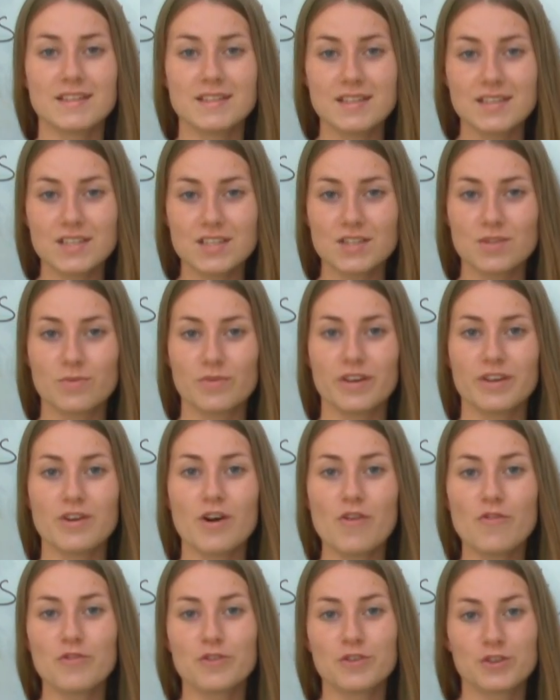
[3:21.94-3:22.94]
addition, very
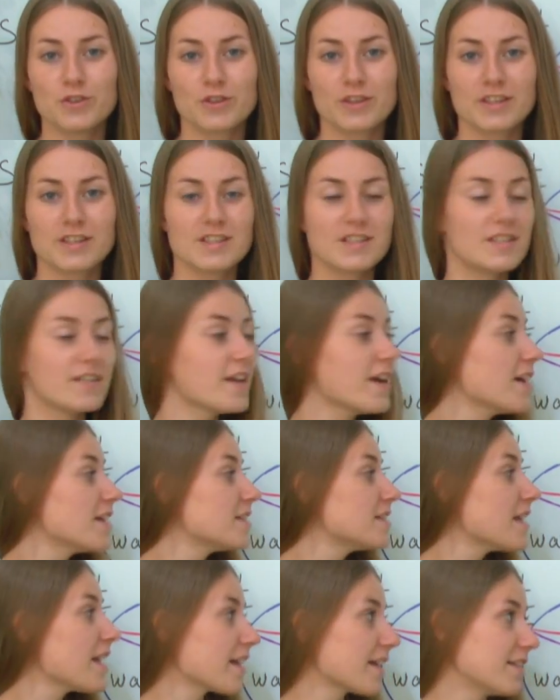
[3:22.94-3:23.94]
often you can see a
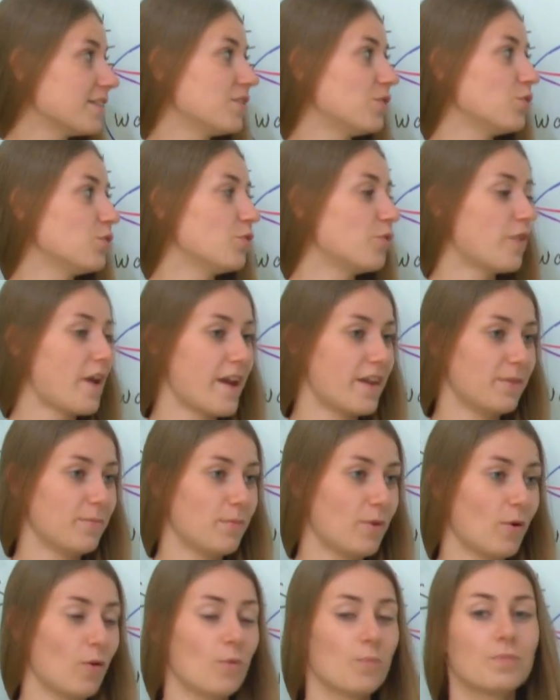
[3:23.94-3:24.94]
secondary
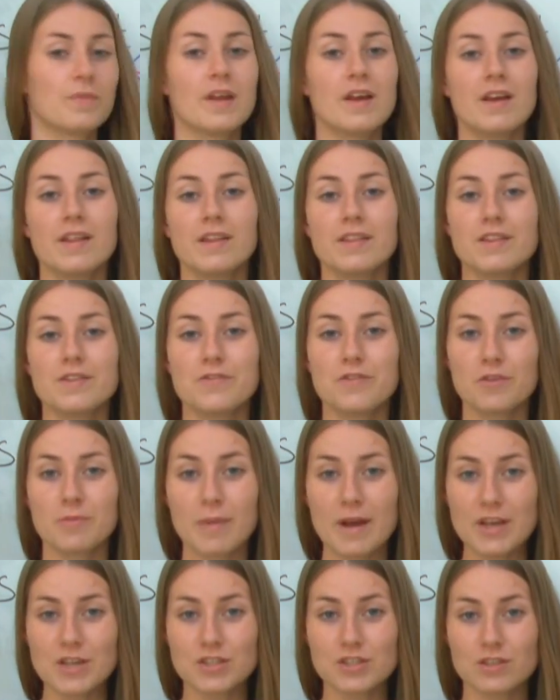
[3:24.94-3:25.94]
rainbow, the
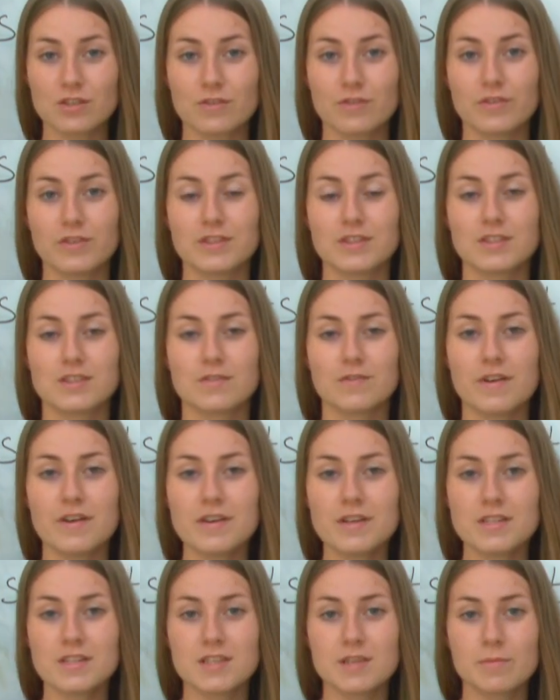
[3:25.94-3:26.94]
formation of it is
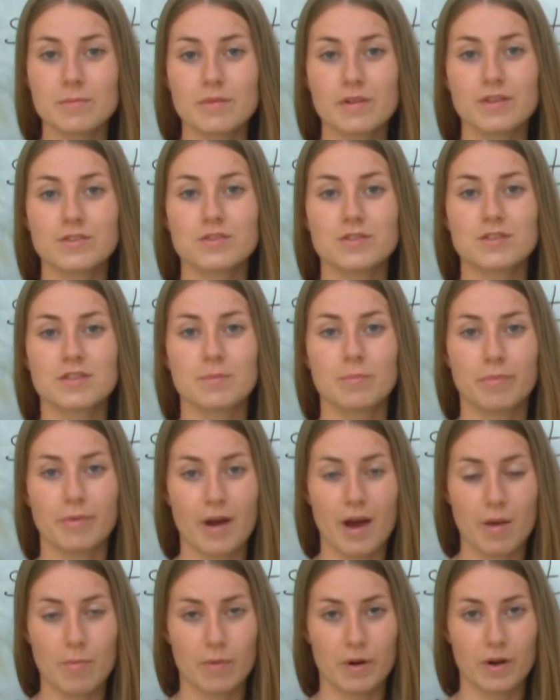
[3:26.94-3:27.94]
very similar to the
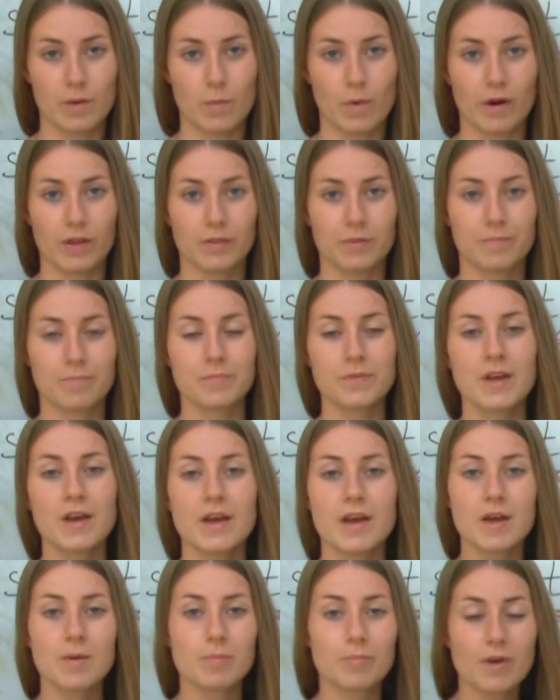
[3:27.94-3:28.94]
primary one.
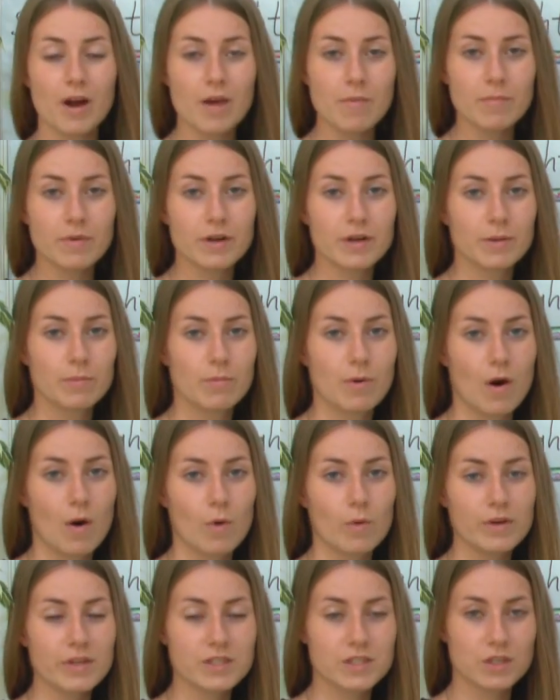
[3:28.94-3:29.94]
A primary
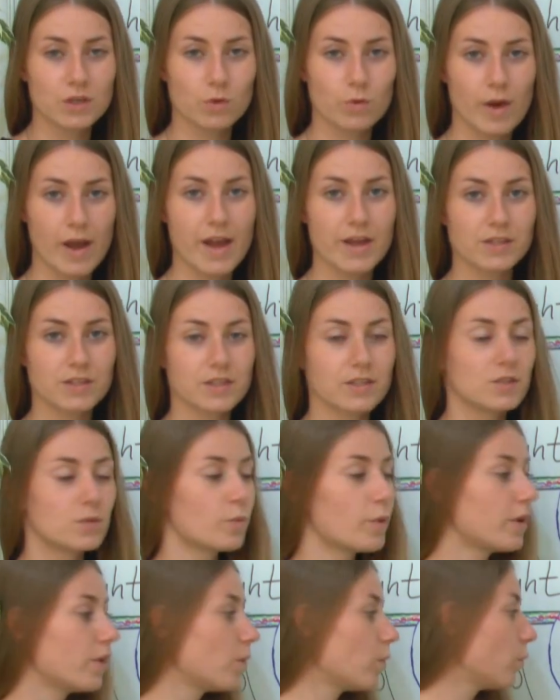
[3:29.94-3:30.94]
bow is
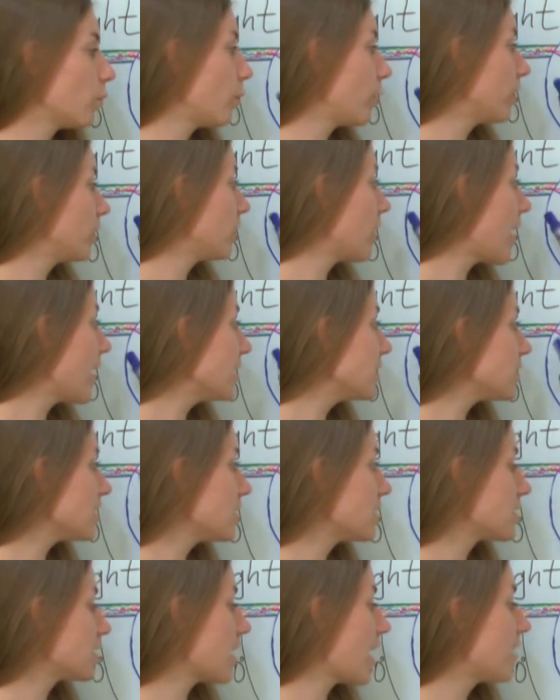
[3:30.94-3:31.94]
created when light
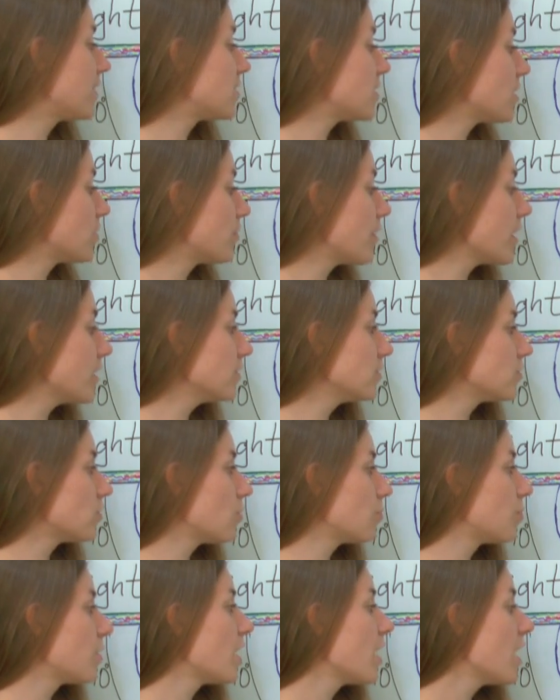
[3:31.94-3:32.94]
inside a
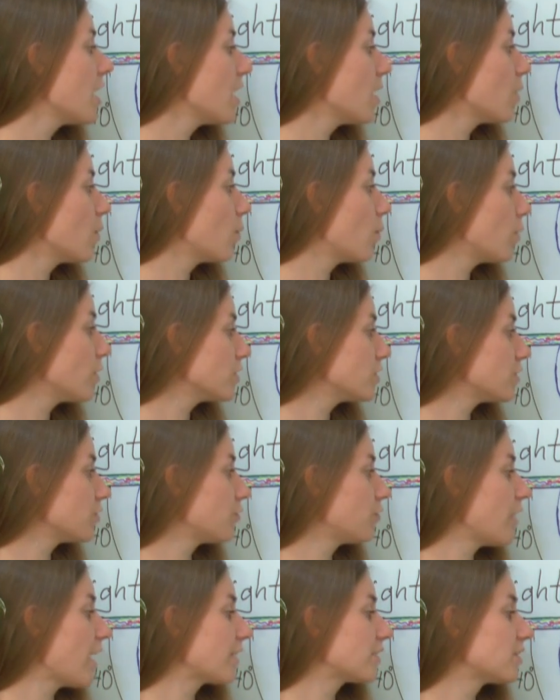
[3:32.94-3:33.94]
raindrop was
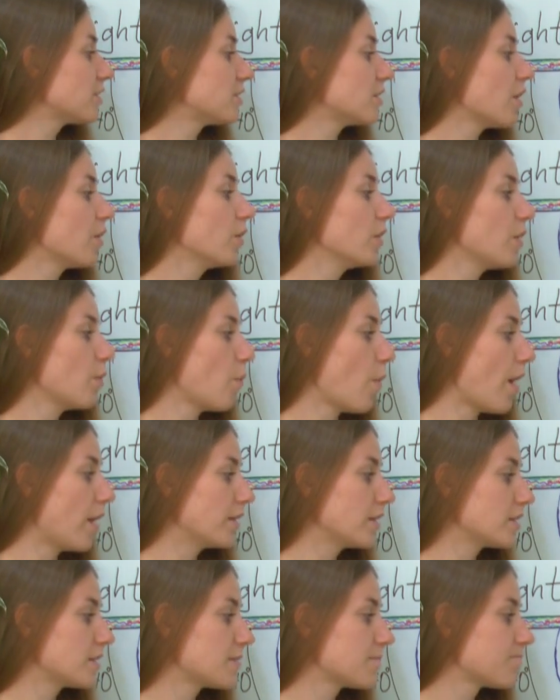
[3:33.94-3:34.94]
reflected only
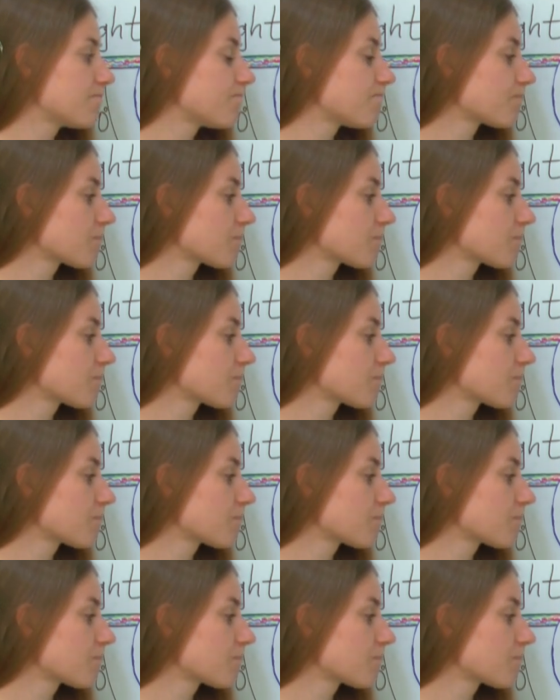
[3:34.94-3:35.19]
once.